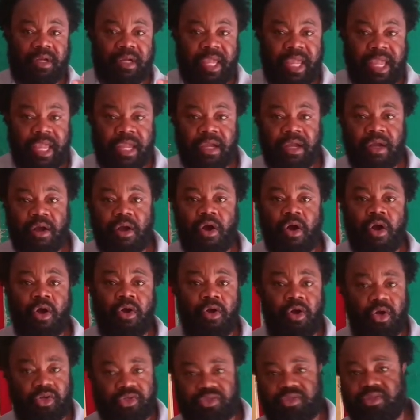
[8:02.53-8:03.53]
King
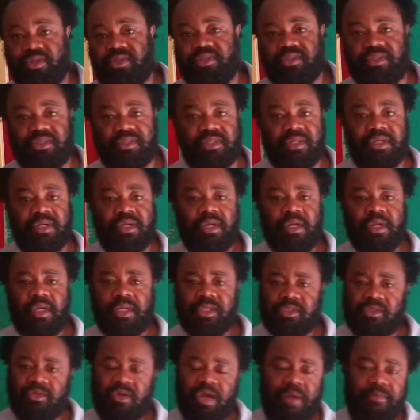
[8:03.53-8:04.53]
Augustus.
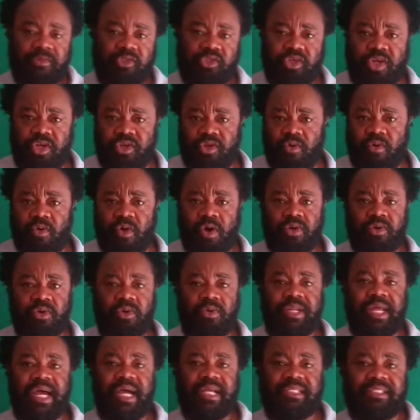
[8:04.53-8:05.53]
So I'm sure you all
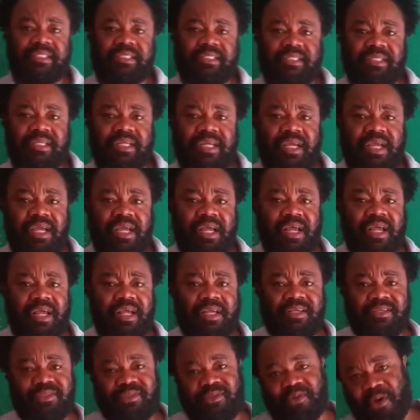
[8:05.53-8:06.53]
know
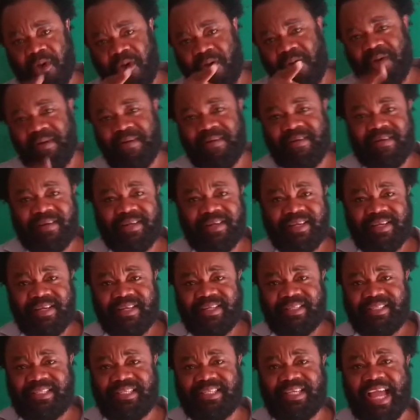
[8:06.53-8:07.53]
that. So,
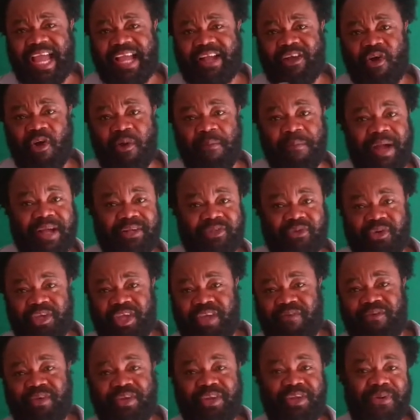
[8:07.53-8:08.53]
see, I come back
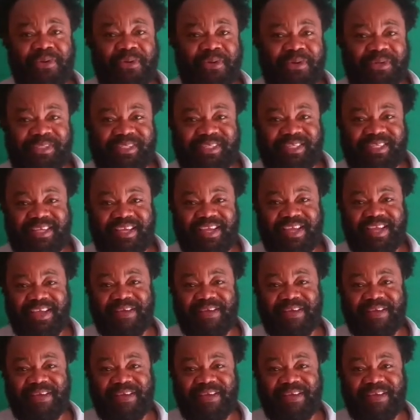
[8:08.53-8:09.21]
to give you the notes.